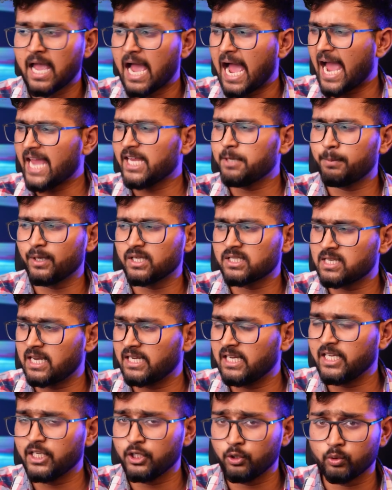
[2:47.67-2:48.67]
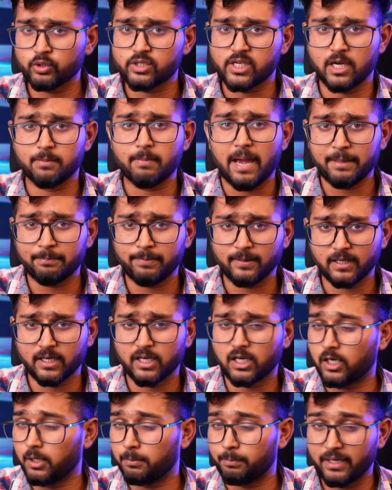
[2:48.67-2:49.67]
I personally used, in my
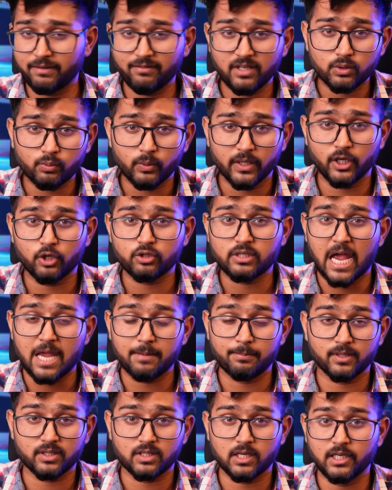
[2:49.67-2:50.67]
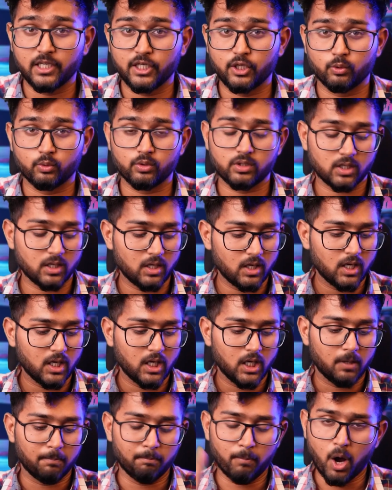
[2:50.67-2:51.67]
previous videos, I personally used
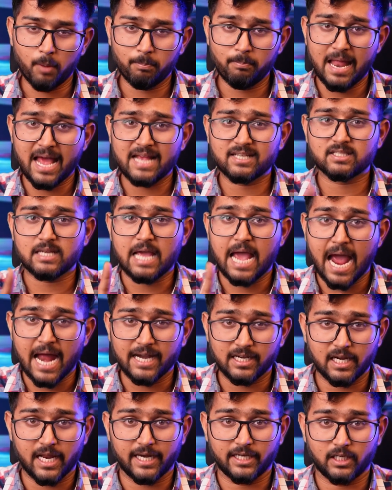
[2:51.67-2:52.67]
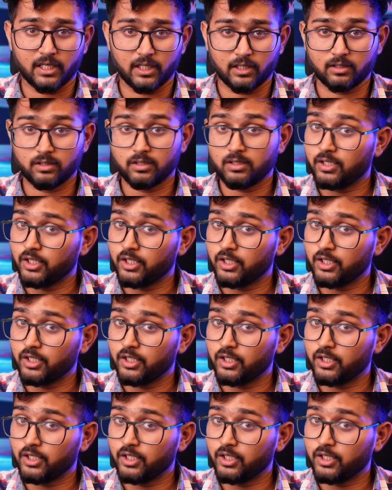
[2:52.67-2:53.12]
bomb blast and lightning.